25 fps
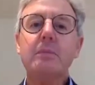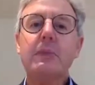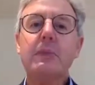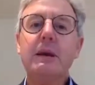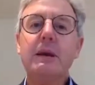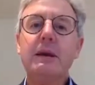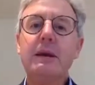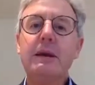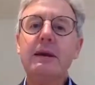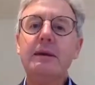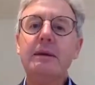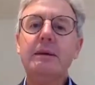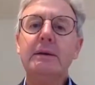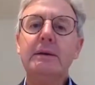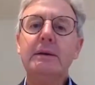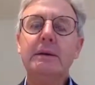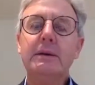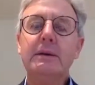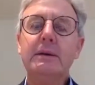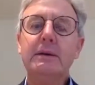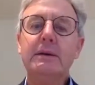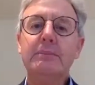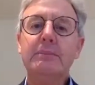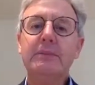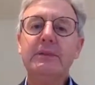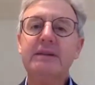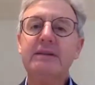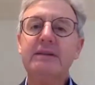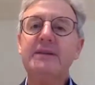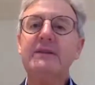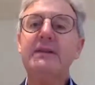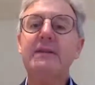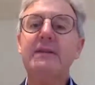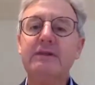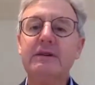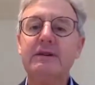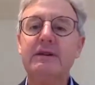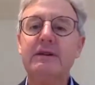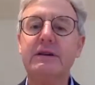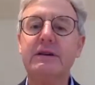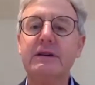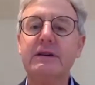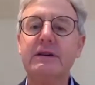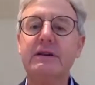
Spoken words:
and passivity.